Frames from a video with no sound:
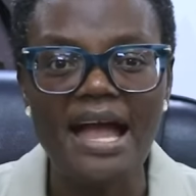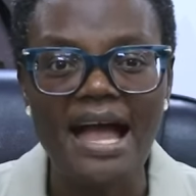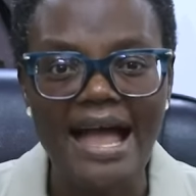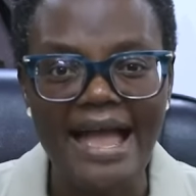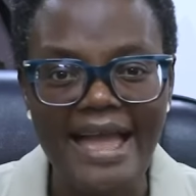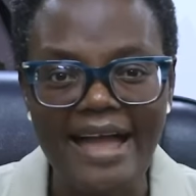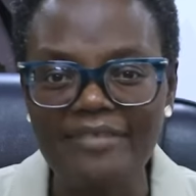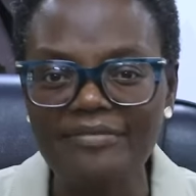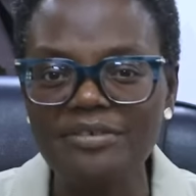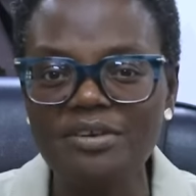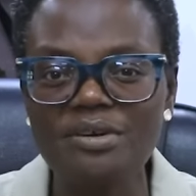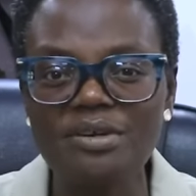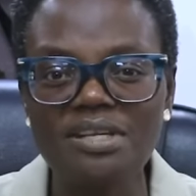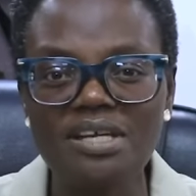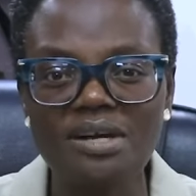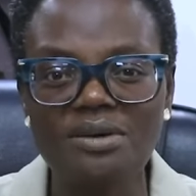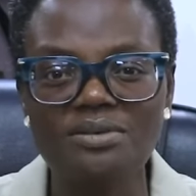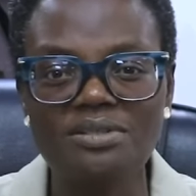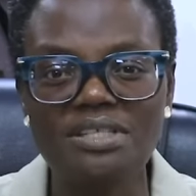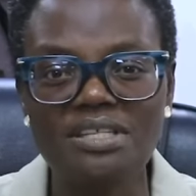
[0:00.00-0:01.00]
I have no
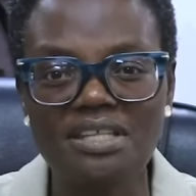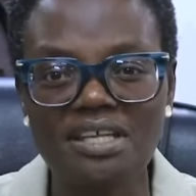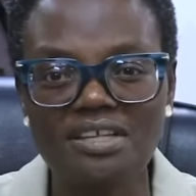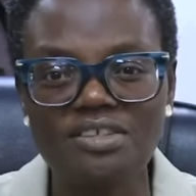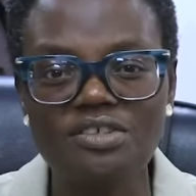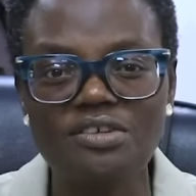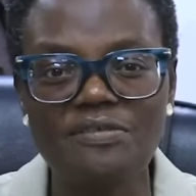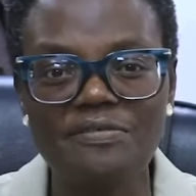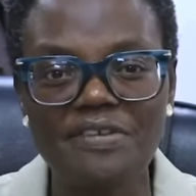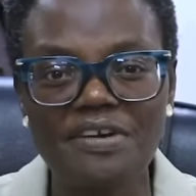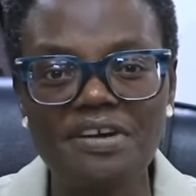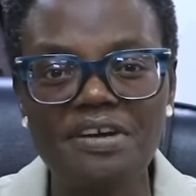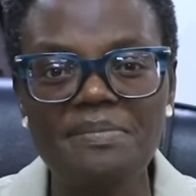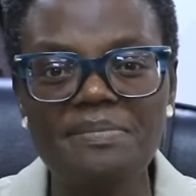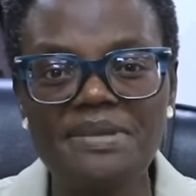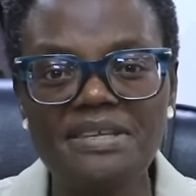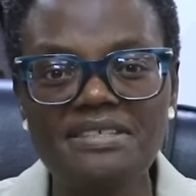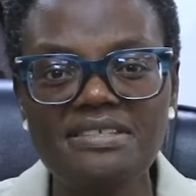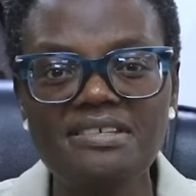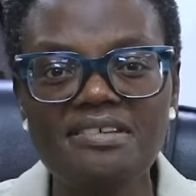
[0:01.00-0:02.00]
doubt that you're very
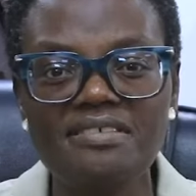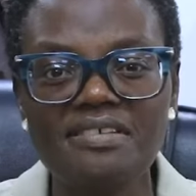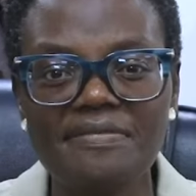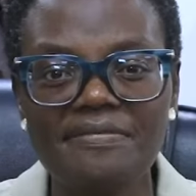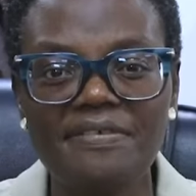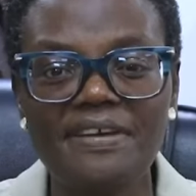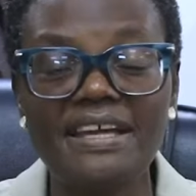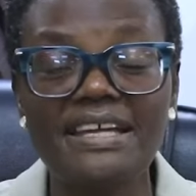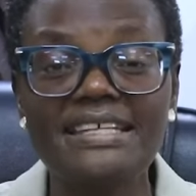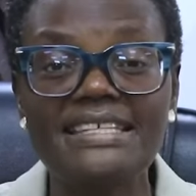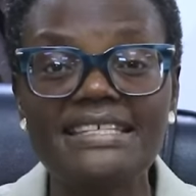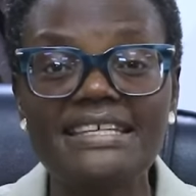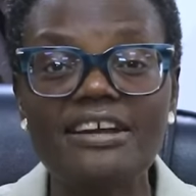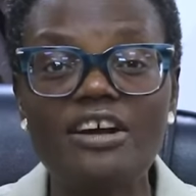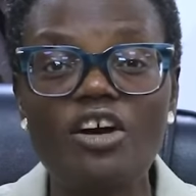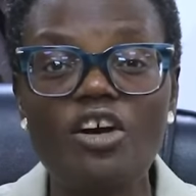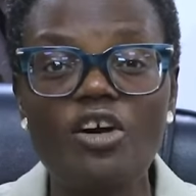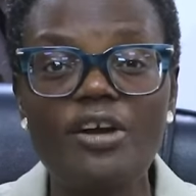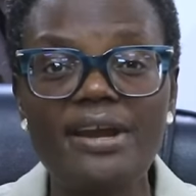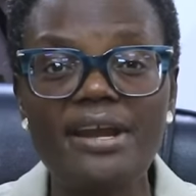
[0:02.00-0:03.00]
busy
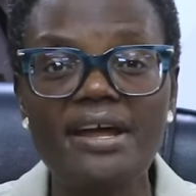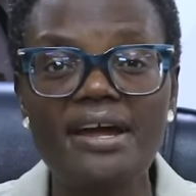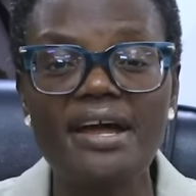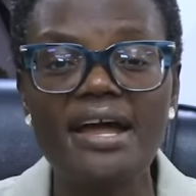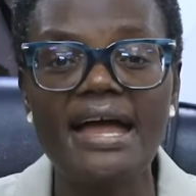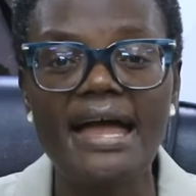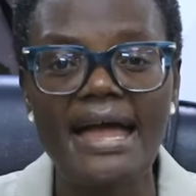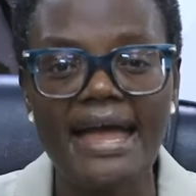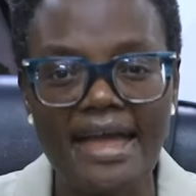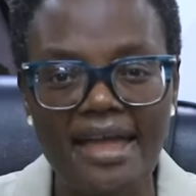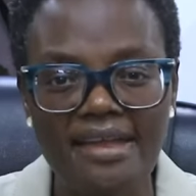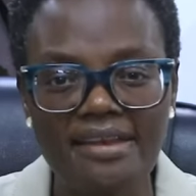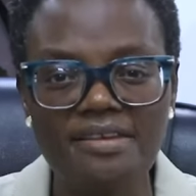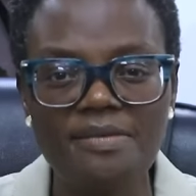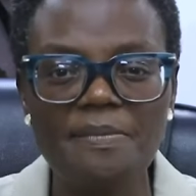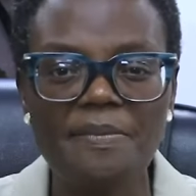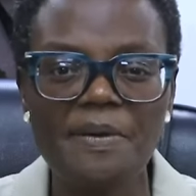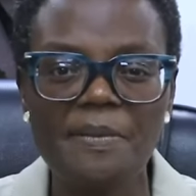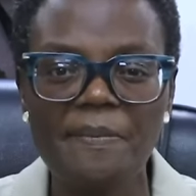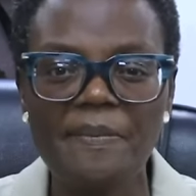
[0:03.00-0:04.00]
reflecting on
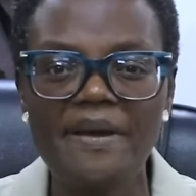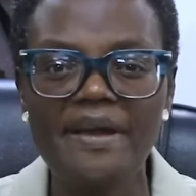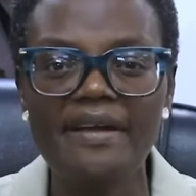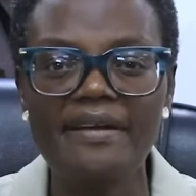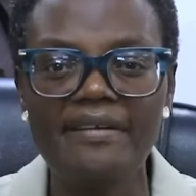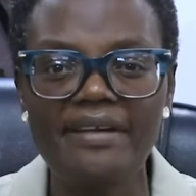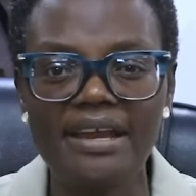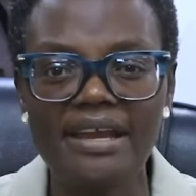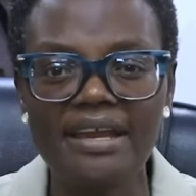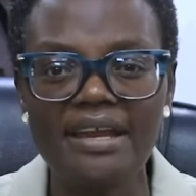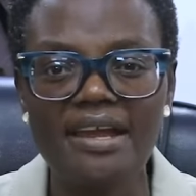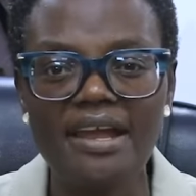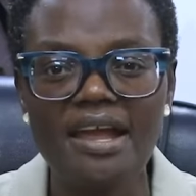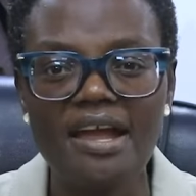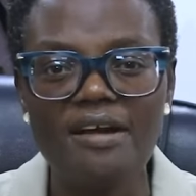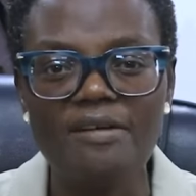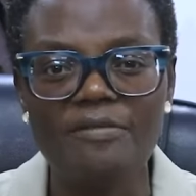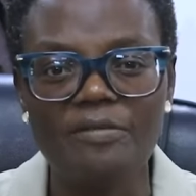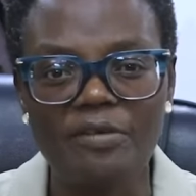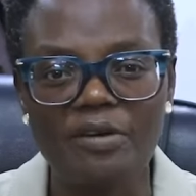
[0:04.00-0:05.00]
and preparing
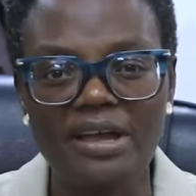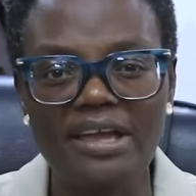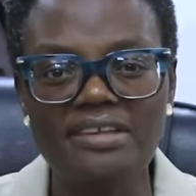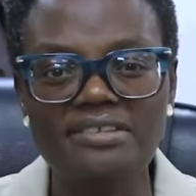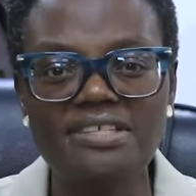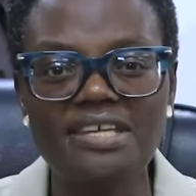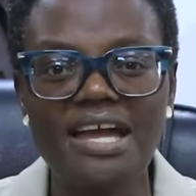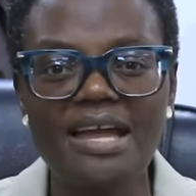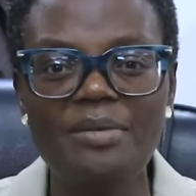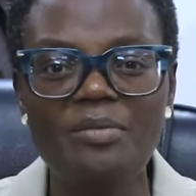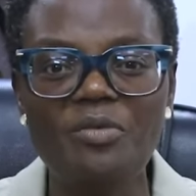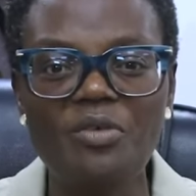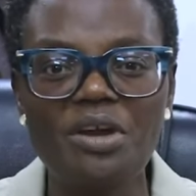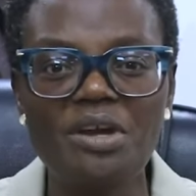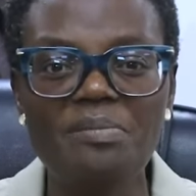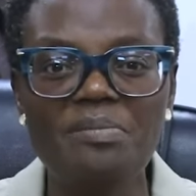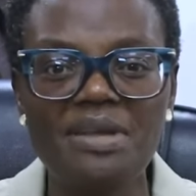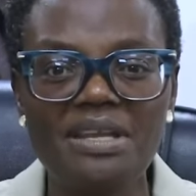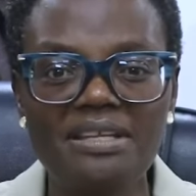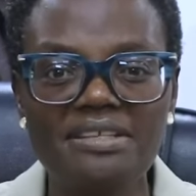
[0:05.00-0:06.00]
for a time
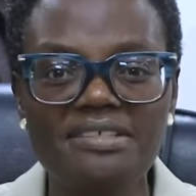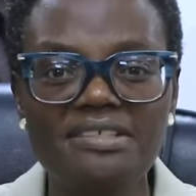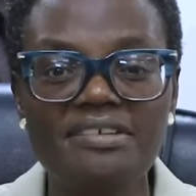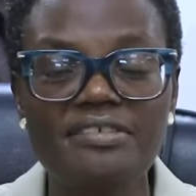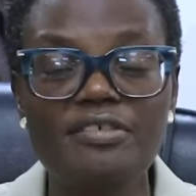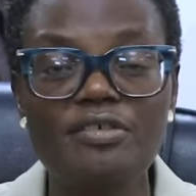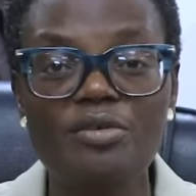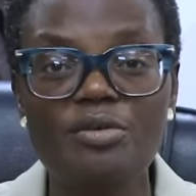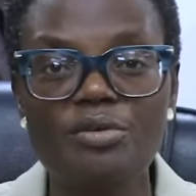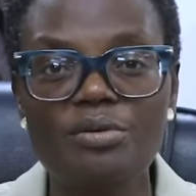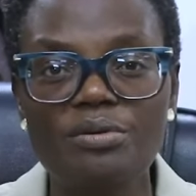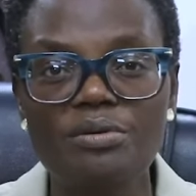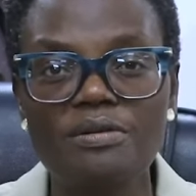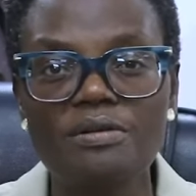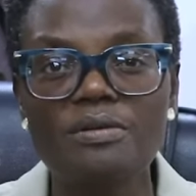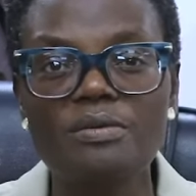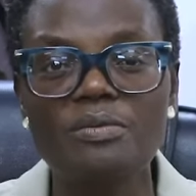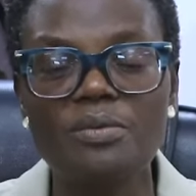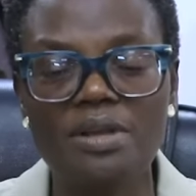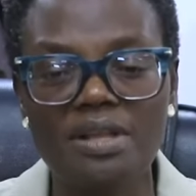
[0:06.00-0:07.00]
when military
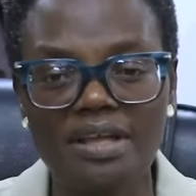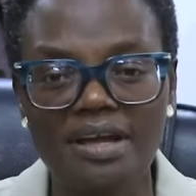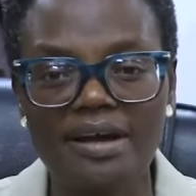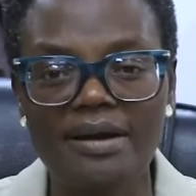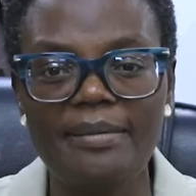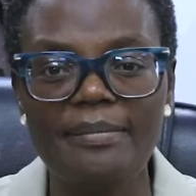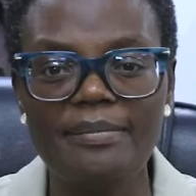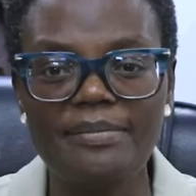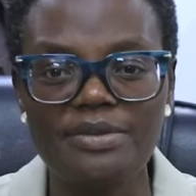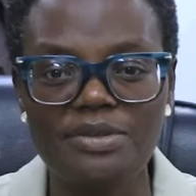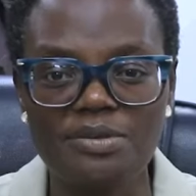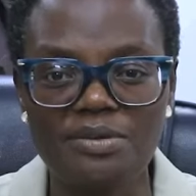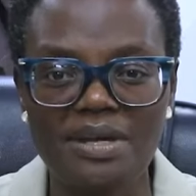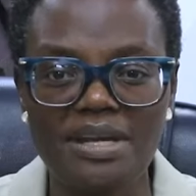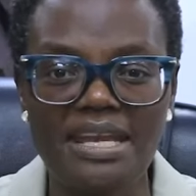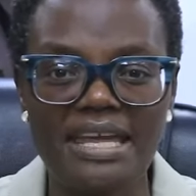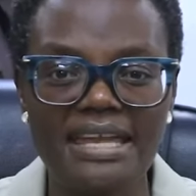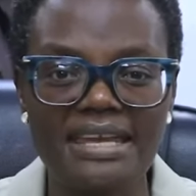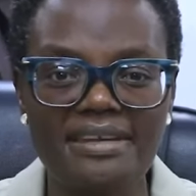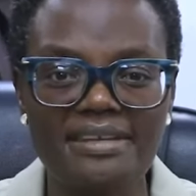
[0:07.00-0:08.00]
rule will come to
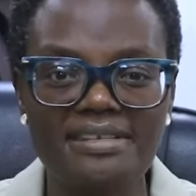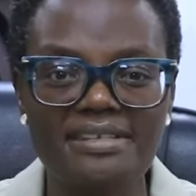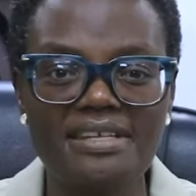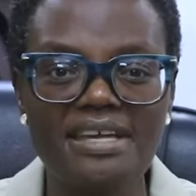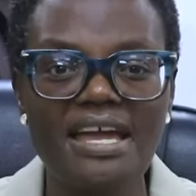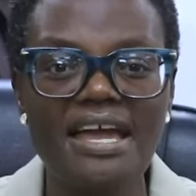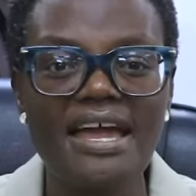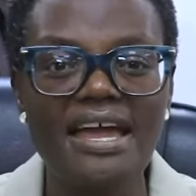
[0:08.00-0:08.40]
an end.